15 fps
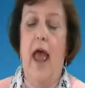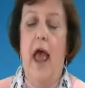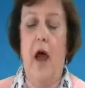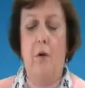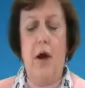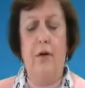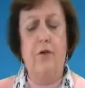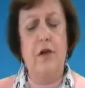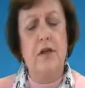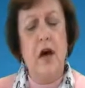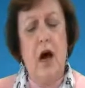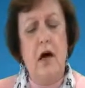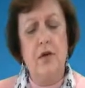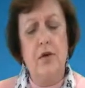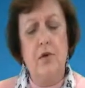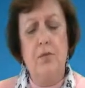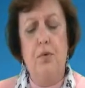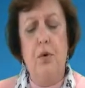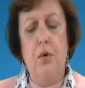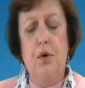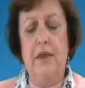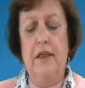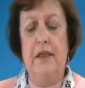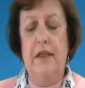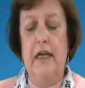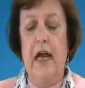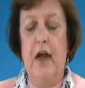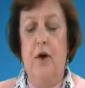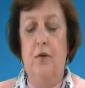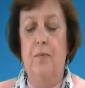However, it's also important to
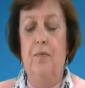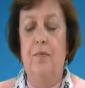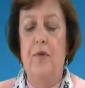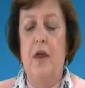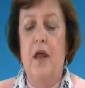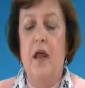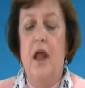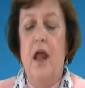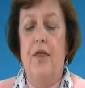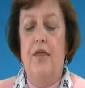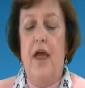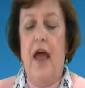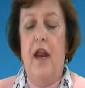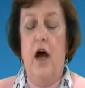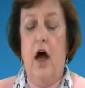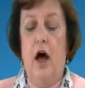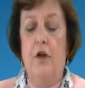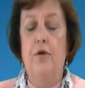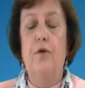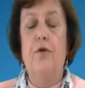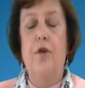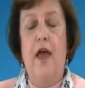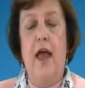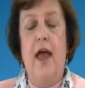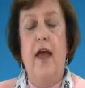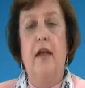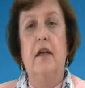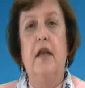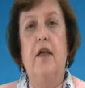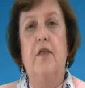note that other
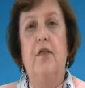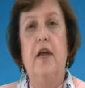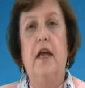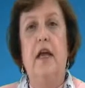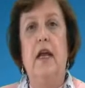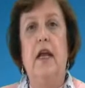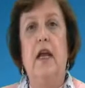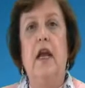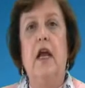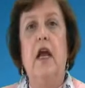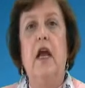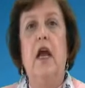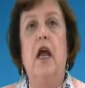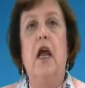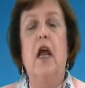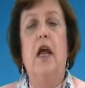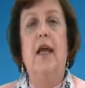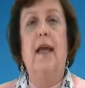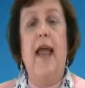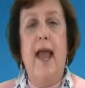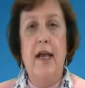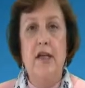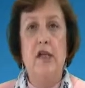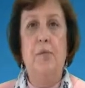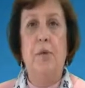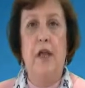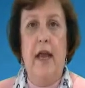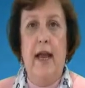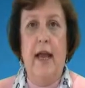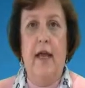than the case
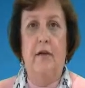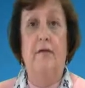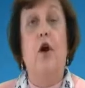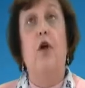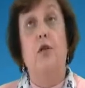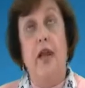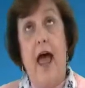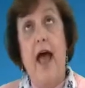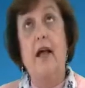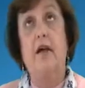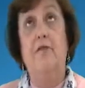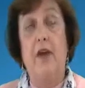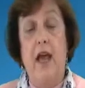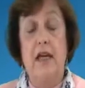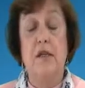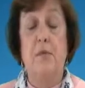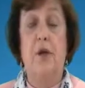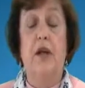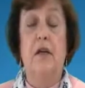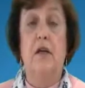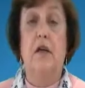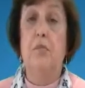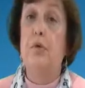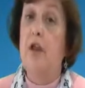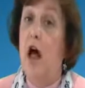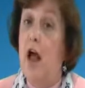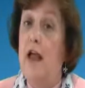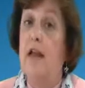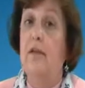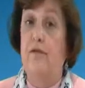plan or lack of case plan
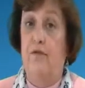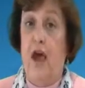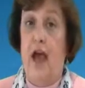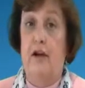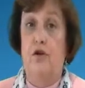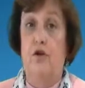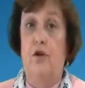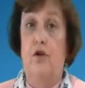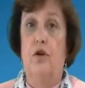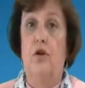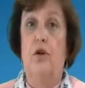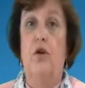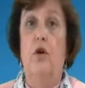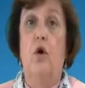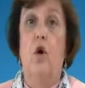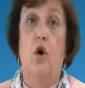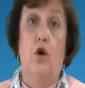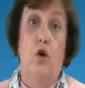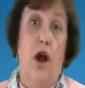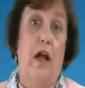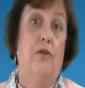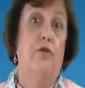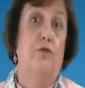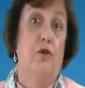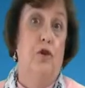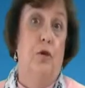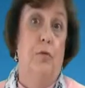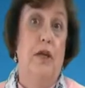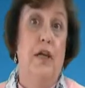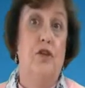compliance factor or grounds for
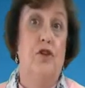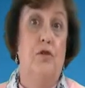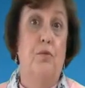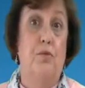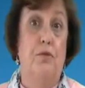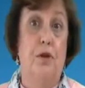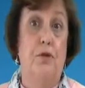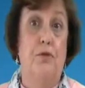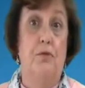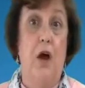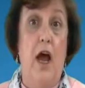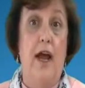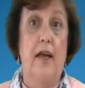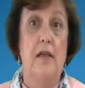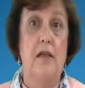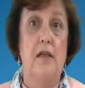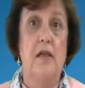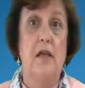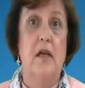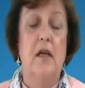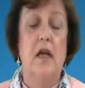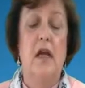termination of parental rights,